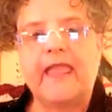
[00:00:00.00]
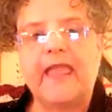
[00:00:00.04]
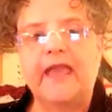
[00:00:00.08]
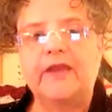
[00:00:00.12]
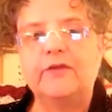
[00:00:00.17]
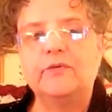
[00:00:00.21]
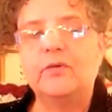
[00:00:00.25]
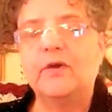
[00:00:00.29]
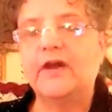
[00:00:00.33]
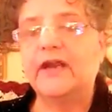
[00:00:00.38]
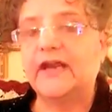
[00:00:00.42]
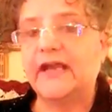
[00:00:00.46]

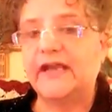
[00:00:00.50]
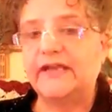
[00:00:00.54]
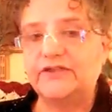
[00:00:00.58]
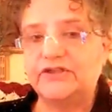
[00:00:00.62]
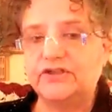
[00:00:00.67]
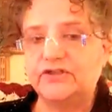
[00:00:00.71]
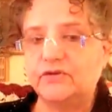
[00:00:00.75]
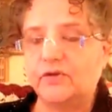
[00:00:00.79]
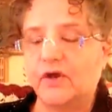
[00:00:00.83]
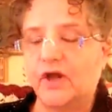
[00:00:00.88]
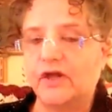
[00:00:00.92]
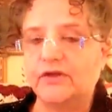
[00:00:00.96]
And what I
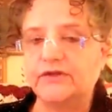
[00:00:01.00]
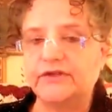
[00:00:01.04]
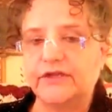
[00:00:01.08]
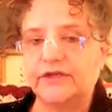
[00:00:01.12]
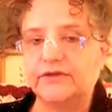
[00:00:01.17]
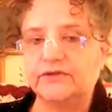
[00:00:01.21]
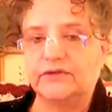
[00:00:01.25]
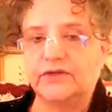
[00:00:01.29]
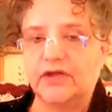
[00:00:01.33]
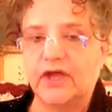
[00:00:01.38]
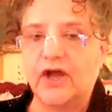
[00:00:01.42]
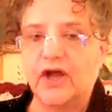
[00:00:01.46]
do all
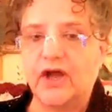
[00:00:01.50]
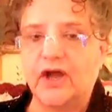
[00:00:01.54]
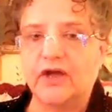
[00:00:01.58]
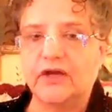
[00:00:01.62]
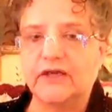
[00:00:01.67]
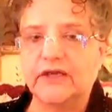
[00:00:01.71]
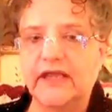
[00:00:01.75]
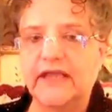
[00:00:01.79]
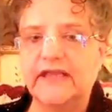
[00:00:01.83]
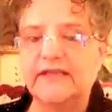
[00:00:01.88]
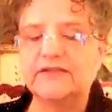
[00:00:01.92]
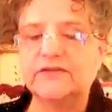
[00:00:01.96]
year
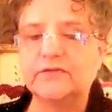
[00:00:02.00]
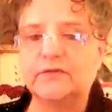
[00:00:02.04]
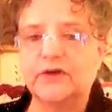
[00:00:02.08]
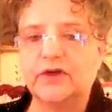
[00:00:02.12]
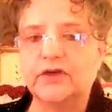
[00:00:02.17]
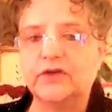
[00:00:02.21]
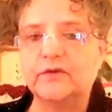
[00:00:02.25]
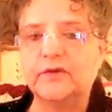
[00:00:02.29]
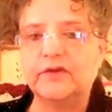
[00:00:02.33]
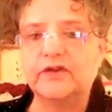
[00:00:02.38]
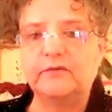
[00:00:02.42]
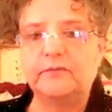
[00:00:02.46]
long is
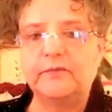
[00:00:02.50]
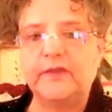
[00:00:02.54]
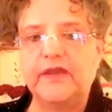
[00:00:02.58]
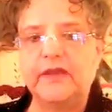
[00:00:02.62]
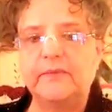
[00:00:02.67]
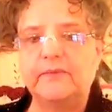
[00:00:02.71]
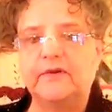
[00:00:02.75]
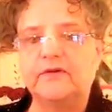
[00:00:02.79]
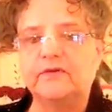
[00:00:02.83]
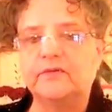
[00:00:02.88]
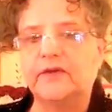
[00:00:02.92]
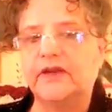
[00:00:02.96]
work with
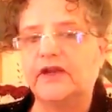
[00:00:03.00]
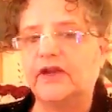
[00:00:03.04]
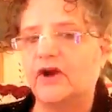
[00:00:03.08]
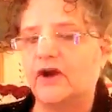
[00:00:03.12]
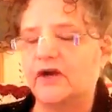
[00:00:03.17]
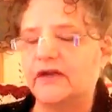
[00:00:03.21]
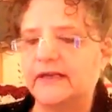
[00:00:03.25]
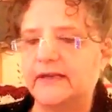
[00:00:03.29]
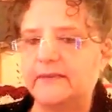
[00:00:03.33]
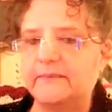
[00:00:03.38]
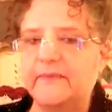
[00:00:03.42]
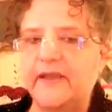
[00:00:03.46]
people
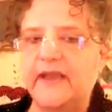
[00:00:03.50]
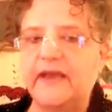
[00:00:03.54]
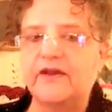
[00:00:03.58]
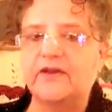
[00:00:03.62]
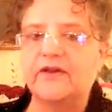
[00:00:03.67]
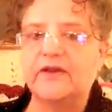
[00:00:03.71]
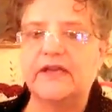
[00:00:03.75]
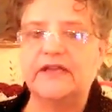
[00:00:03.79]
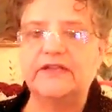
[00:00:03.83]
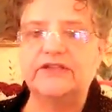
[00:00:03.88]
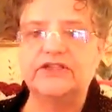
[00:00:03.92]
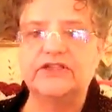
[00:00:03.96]
regarding
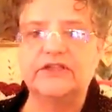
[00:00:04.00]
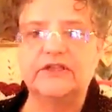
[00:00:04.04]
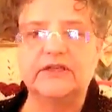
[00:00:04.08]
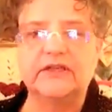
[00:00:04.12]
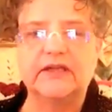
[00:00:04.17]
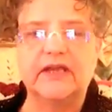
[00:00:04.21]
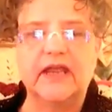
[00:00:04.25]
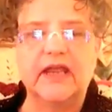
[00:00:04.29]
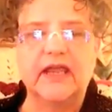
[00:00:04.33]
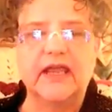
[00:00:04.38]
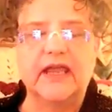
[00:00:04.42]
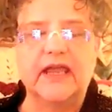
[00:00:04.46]
marriage
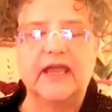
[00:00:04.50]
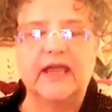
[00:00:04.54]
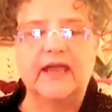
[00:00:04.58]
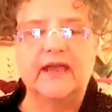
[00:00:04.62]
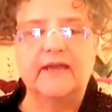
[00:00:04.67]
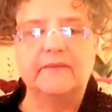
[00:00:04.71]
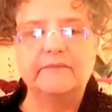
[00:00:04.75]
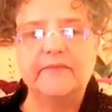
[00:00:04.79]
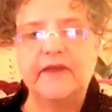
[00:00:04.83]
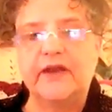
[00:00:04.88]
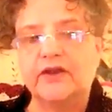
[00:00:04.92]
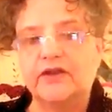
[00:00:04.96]
and
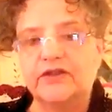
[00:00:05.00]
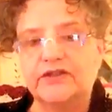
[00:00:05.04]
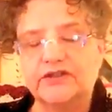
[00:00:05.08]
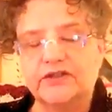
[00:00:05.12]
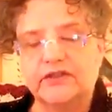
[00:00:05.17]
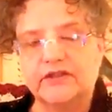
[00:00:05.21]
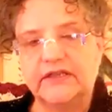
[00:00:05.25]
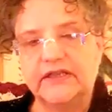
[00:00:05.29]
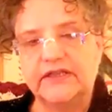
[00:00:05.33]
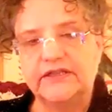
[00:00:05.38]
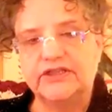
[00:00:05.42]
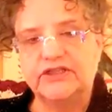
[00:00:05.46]

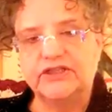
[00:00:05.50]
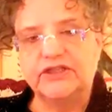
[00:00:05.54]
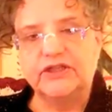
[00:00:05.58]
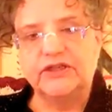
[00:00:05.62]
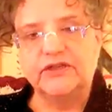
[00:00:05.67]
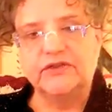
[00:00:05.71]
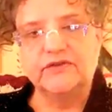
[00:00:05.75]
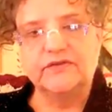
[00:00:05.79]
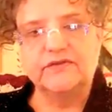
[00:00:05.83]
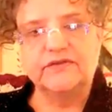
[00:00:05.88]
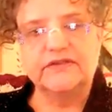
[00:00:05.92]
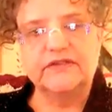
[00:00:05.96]
marital
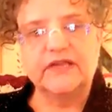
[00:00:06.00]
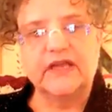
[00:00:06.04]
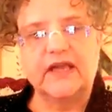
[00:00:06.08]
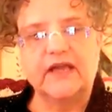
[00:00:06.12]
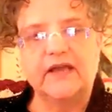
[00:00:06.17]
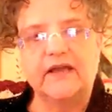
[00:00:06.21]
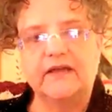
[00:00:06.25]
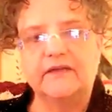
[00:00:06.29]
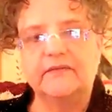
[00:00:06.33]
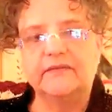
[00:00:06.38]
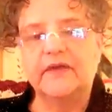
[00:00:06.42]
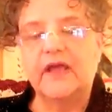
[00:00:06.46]
issues,
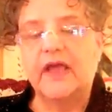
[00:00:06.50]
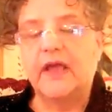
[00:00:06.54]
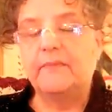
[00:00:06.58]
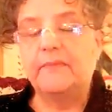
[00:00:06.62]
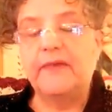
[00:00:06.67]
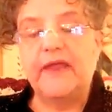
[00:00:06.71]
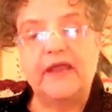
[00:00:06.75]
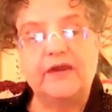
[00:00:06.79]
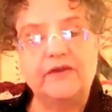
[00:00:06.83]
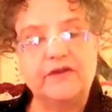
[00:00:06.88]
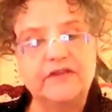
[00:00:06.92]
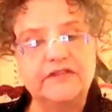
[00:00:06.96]

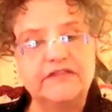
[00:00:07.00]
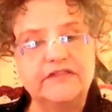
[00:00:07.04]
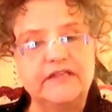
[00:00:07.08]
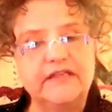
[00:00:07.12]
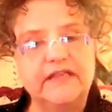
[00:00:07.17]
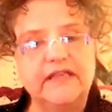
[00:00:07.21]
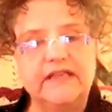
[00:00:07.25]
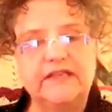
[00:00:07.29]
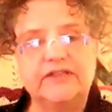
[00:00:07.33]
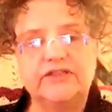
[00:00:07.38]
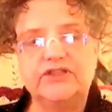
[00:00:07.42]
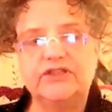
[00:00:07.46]

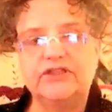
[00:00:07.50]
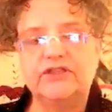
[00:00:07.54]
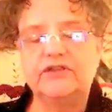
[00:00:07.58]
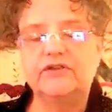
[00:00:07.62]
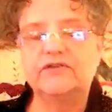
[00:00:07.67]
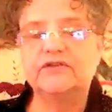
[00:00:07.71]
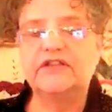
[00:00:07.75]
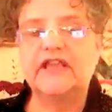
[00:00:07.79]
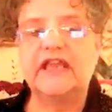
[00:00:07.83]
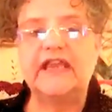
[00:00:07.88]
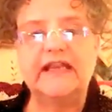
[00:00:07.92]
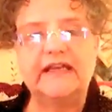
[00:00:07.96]
parenting
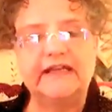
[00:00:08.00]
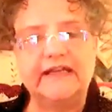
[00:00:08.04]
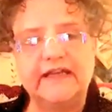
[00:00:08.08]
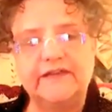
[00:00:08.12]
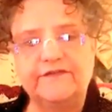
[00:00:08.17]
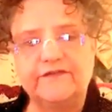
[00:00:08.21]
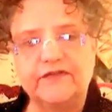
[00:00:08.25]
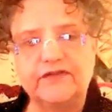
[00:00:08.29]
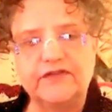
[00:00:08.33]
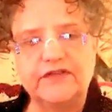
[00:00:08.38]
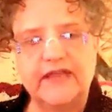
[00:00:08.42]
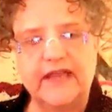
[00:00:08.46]
issues,
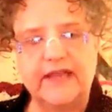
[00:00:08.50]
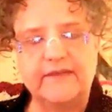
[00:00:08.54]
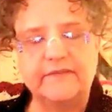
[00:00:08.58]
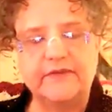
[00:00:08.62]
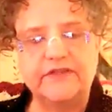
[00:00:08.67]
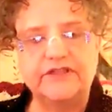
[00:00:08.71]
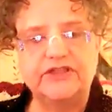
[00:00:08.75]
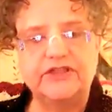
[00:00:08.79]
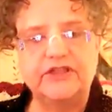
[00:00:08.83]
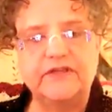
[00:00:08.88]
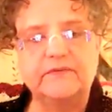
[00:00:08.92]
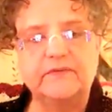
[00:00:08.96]
healing for
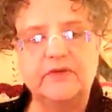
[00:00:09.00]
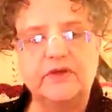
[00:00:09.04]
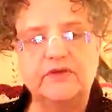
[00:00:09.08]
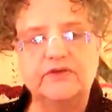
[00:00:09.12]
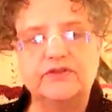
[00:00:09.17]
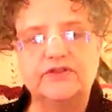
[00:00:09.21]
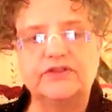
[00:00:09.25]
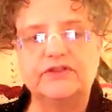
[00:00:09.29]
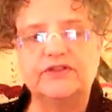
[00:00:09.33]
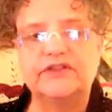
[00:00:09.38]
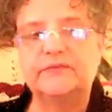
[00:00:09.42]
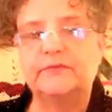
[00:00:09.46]
damaged
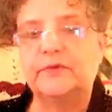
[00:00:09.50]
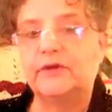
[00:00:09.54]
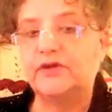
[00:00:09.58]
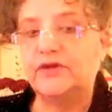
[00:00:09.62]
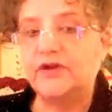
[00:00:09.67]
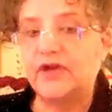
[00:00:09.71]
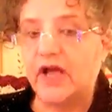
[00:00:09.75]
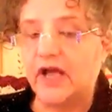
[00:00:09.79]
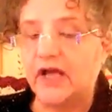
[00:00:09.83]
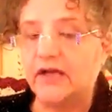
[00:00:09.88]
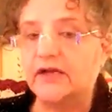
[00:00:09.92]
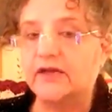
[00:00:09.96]
emotions,
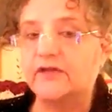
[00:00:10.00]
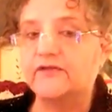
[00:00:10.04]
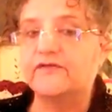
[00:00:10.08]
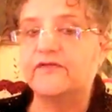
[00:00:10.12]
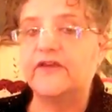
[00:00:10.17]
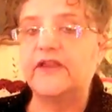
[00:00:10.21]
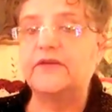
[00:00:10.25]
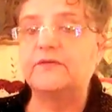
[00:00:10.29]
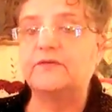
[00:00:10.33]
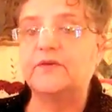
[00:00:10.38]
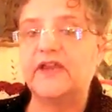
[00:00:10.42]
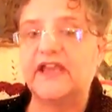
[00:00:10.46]

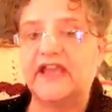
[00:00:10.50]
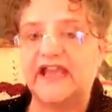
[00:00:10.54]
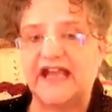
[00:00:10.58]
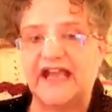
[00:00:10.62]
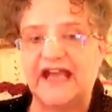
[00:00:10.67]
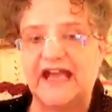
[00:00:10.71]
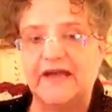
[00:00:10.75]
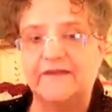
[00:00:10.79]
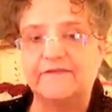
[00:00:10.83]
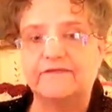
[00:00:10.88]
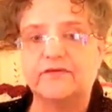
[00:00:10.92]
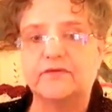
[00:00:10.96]
pornography
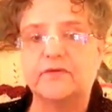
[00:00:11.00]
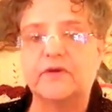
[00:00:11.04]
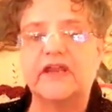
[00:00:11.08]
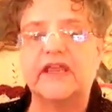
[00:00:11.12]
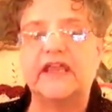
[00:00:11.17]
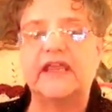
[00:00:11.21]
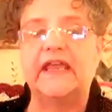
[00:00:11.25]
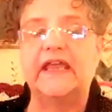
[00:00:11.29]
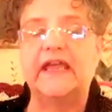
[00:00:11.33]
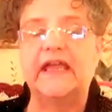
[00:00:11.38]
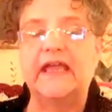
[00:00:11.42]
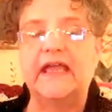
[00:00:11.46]

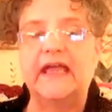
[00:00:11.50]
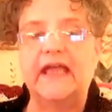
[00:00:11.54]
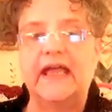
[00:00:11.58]
recovery